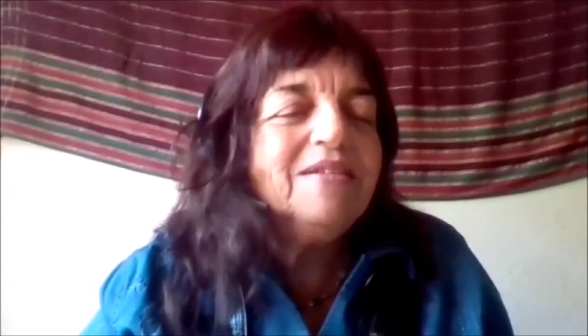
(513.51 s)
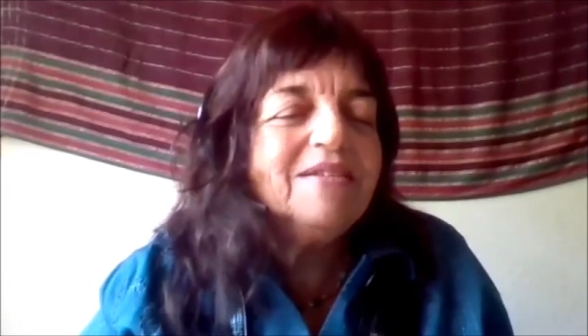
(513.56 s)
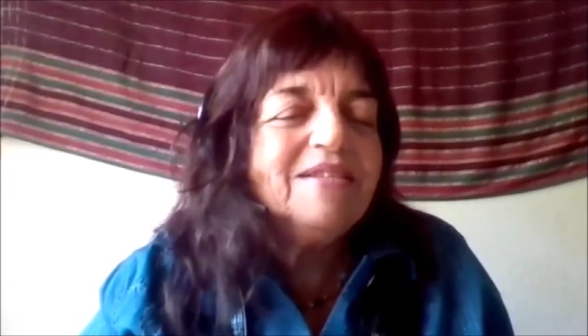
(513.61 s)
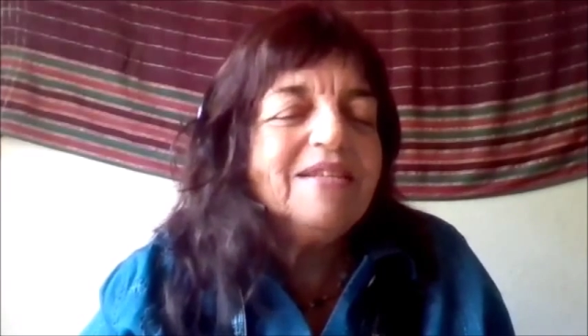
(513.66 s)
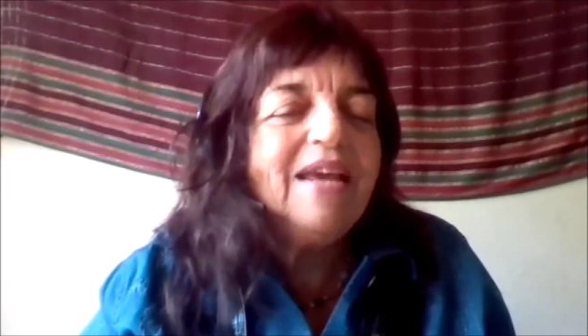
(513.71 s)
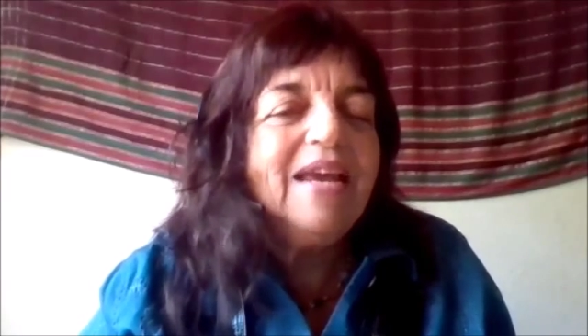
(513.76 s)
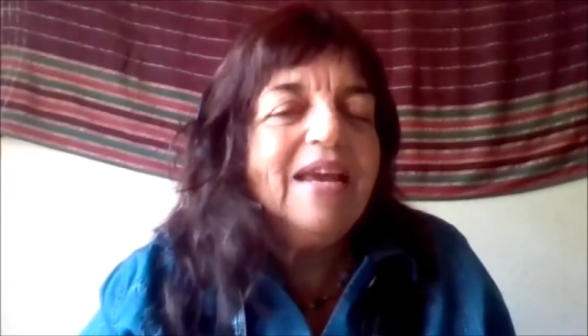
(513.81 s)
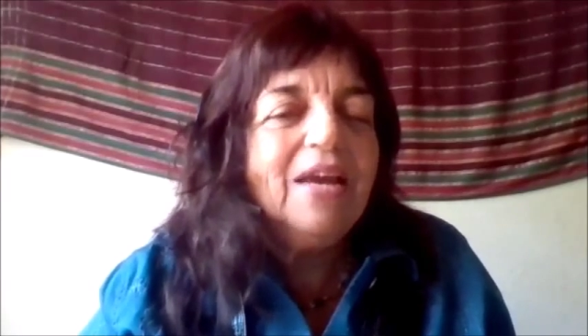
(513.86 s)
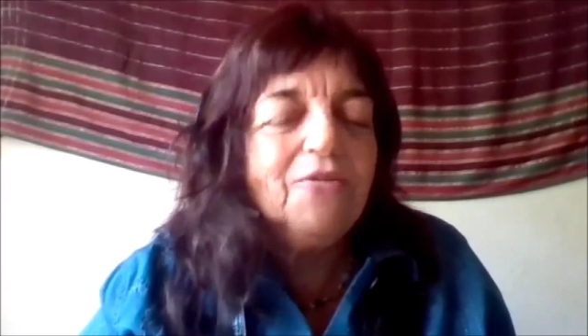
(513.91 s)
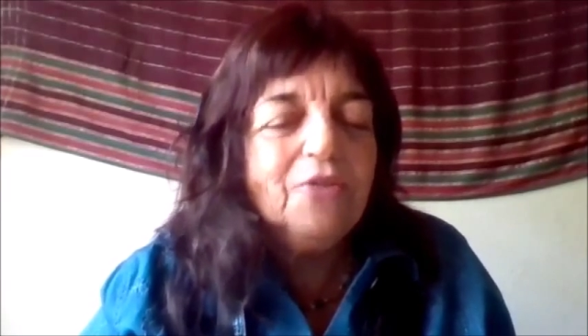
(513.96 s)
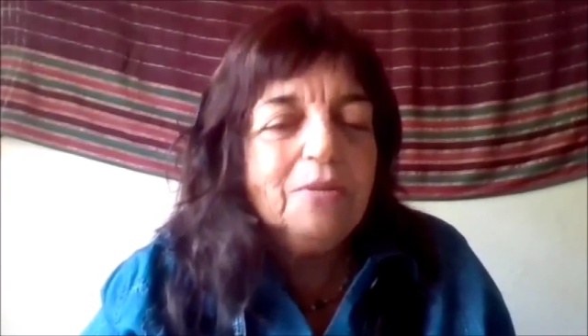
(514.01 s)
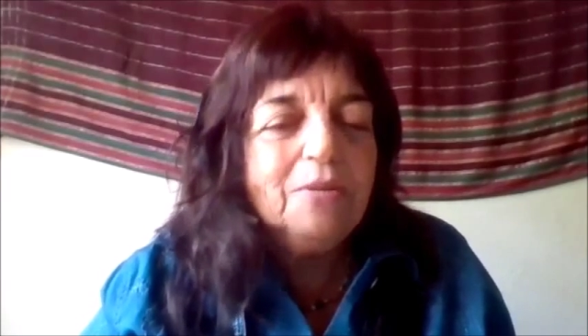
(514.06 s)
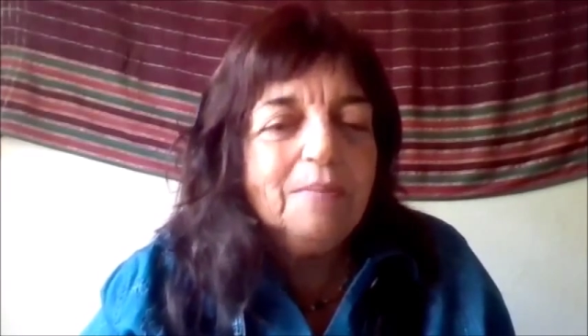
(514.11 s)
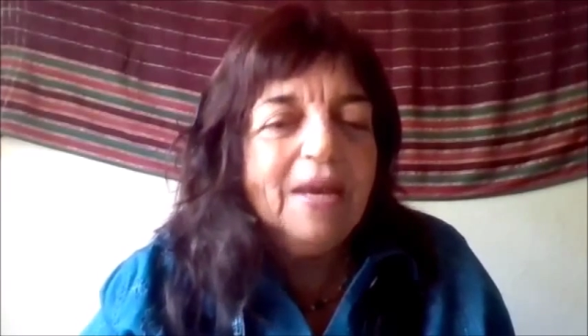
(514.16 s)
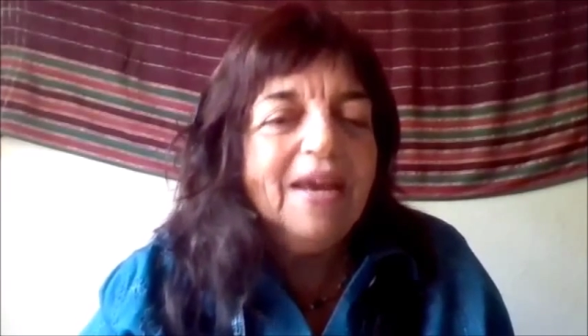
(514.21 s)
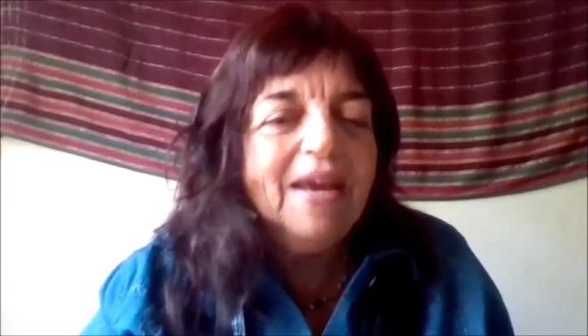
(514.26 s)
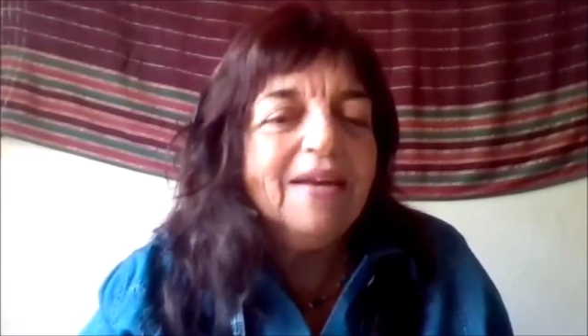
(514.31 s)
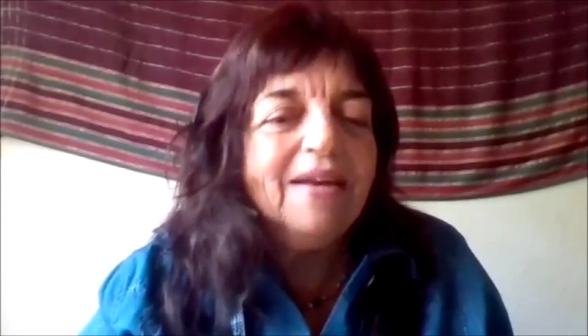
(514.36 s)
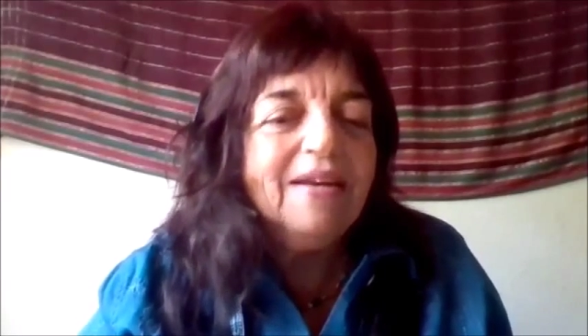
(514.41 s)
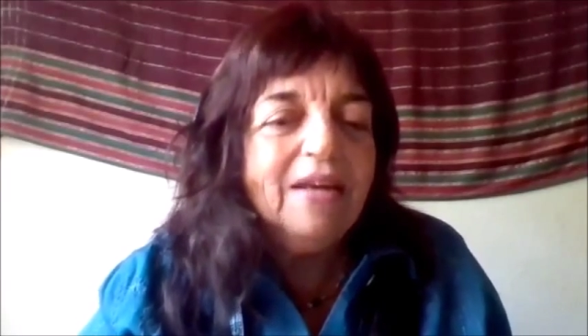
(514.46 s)
say every
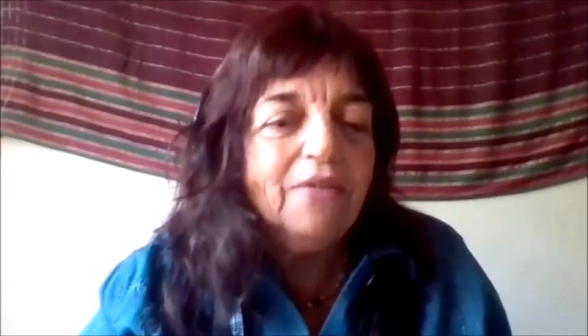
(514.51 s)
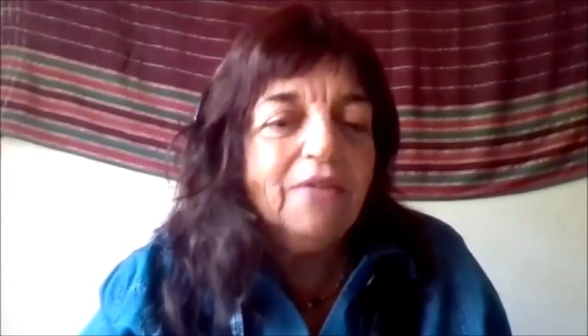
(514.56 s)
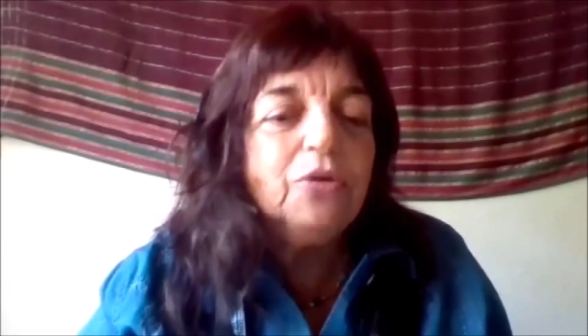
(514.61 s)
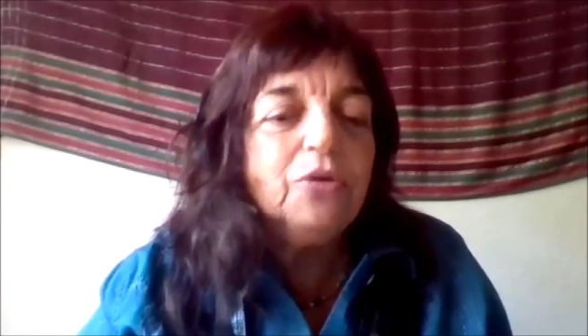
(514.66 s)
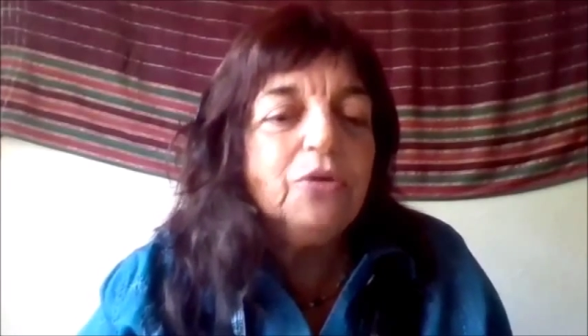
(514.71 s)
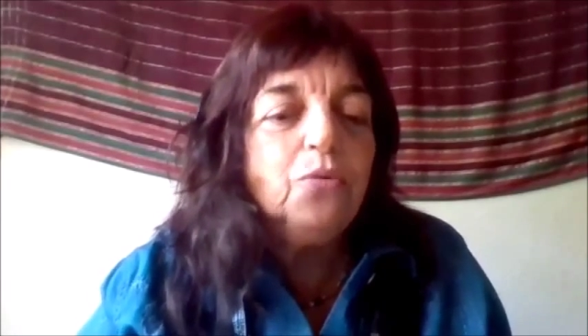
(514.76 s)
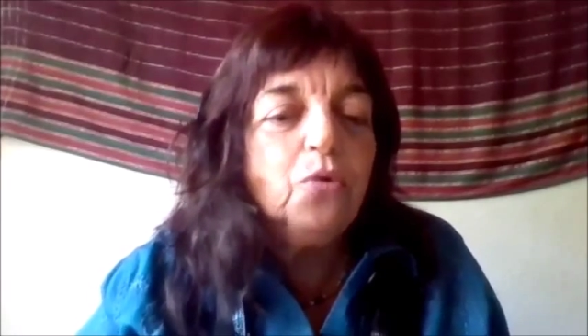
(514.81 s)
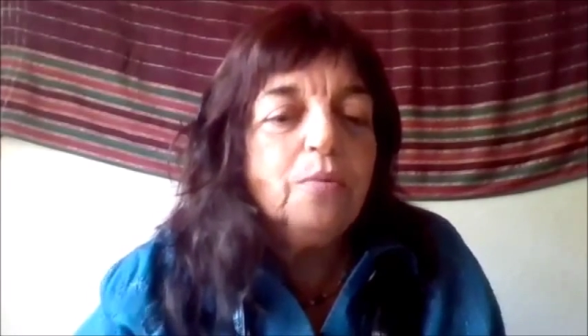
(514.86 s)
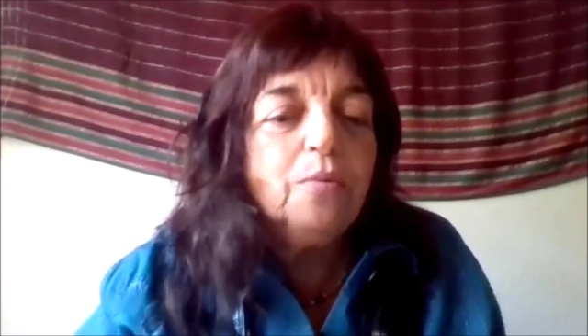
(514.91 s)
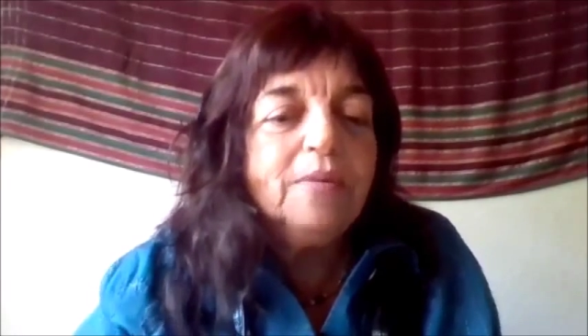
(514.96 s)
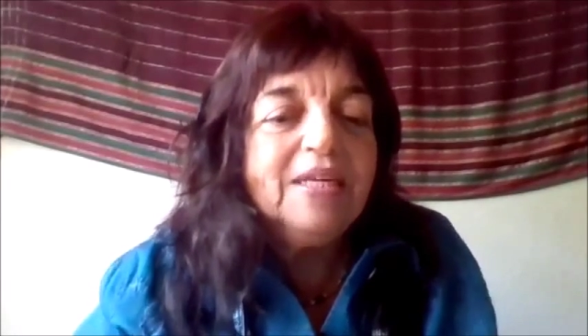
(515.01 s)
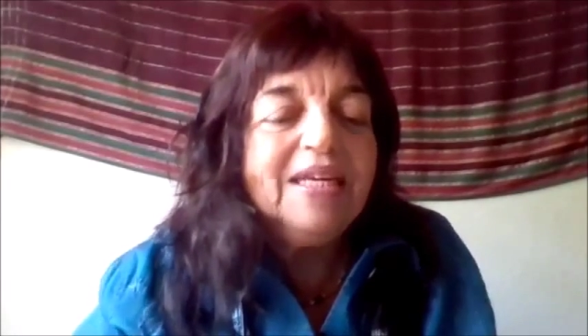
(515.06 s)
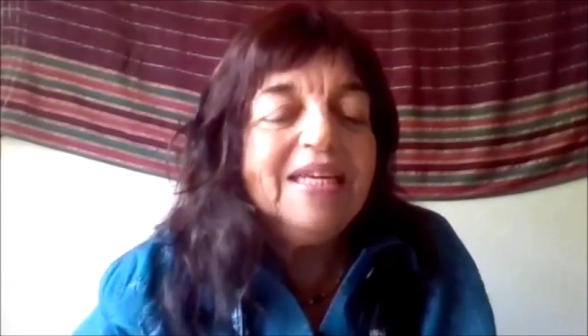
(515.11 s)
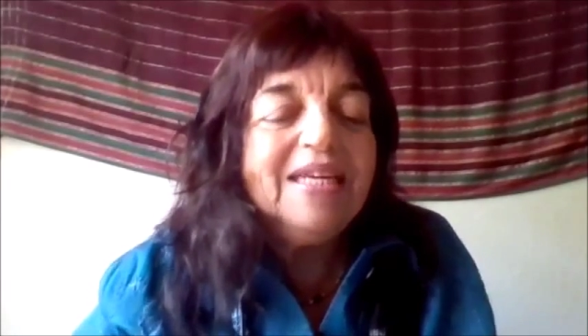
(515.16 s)
man and every woman